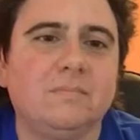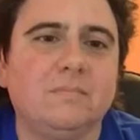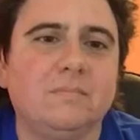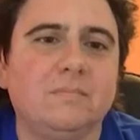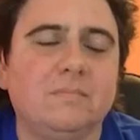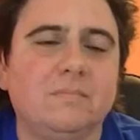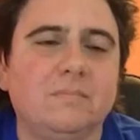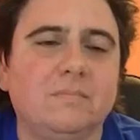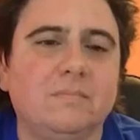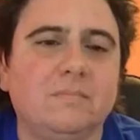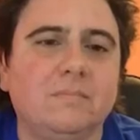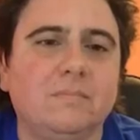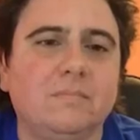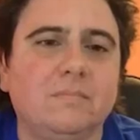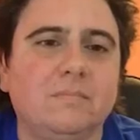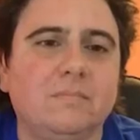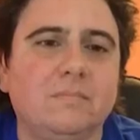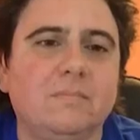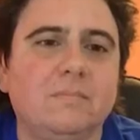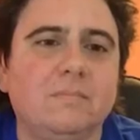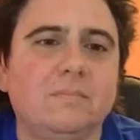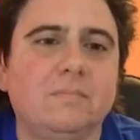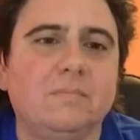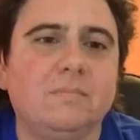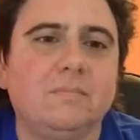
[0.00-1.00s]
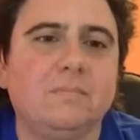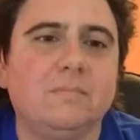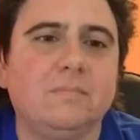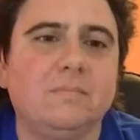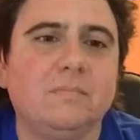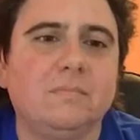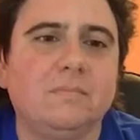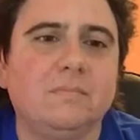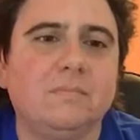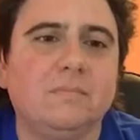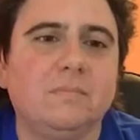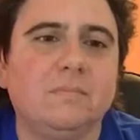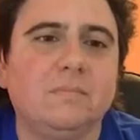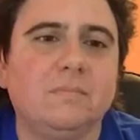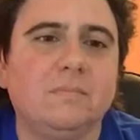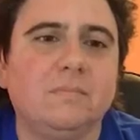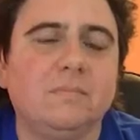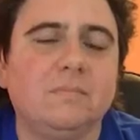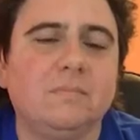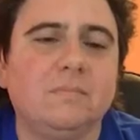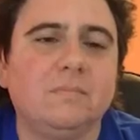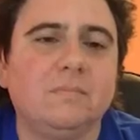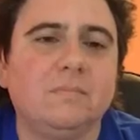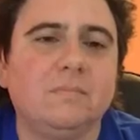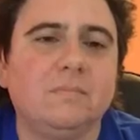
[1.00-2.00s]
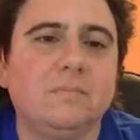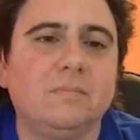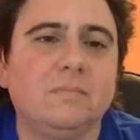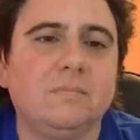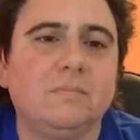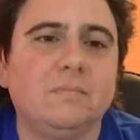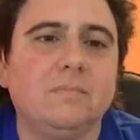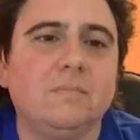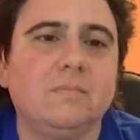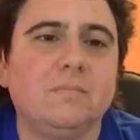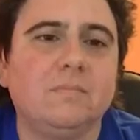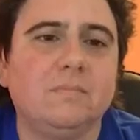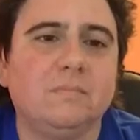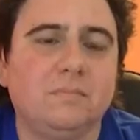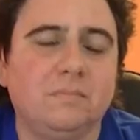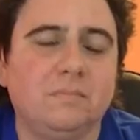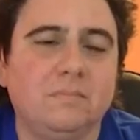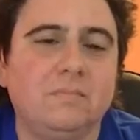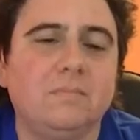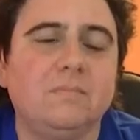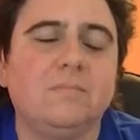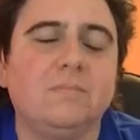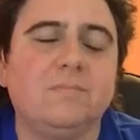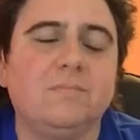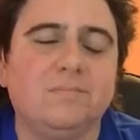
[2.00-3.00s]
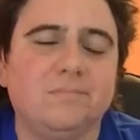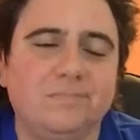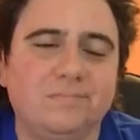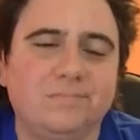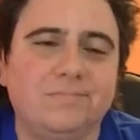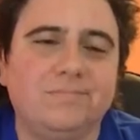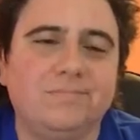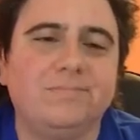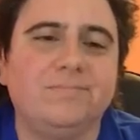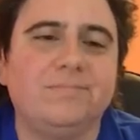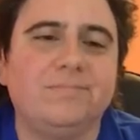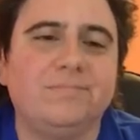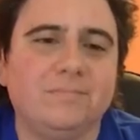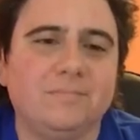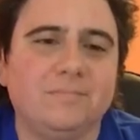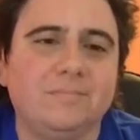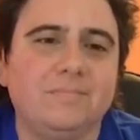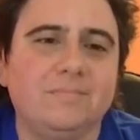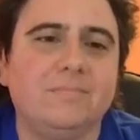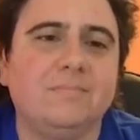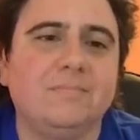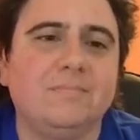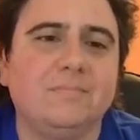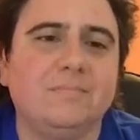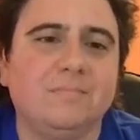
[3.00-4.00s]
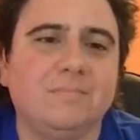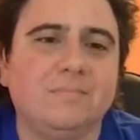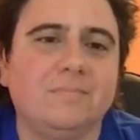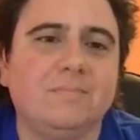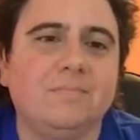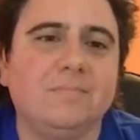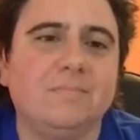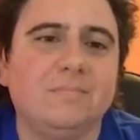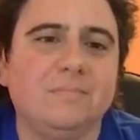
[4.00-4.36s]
The person shown says nothing.